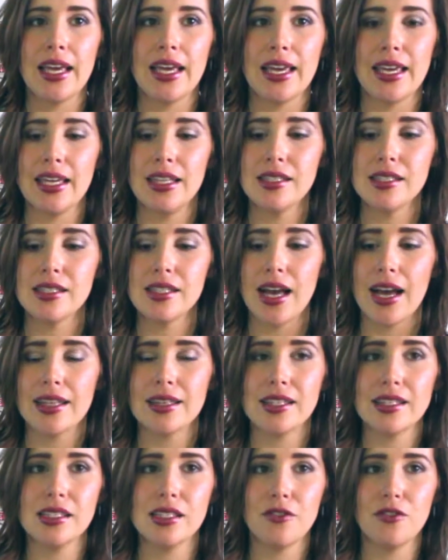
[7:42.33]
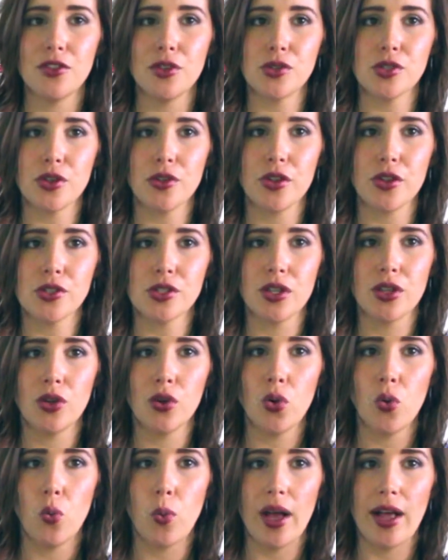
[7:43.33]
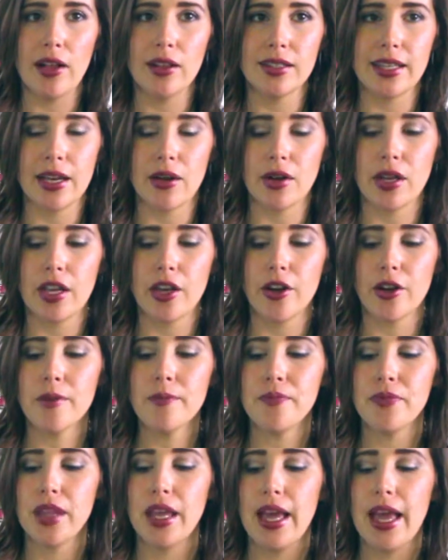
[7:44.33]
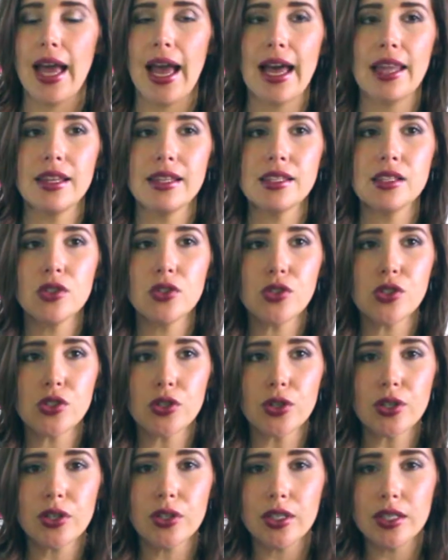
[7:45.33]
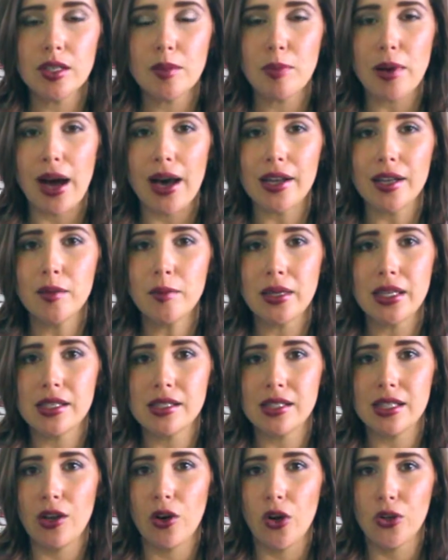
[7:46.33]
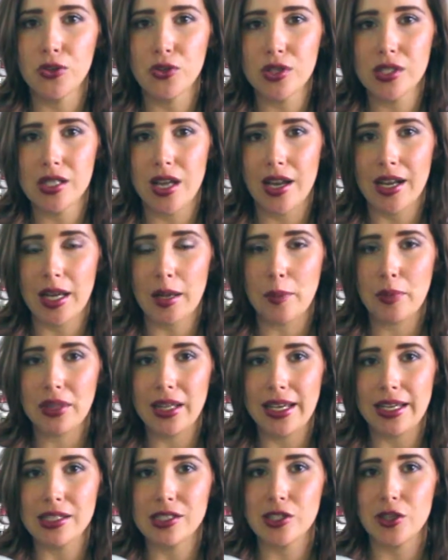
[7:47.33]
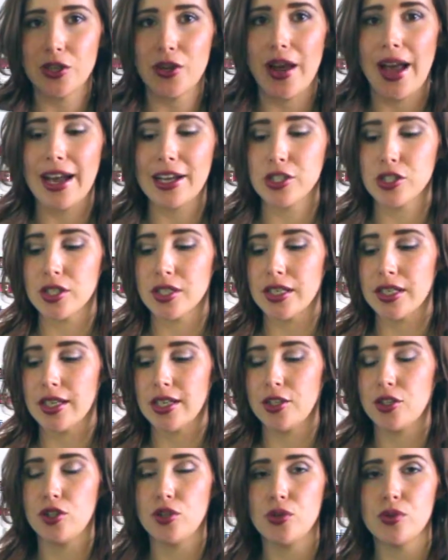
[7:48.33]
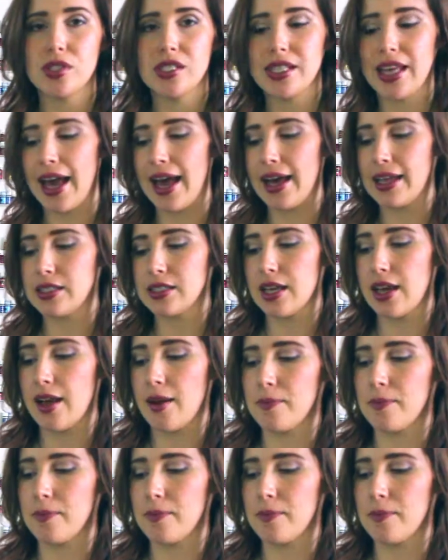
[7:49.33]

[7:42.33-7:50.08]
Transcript: Inside this diffuser, there's a little well down here, and this little circle in the bottom is the ultrasonic plate. So you actually can use that.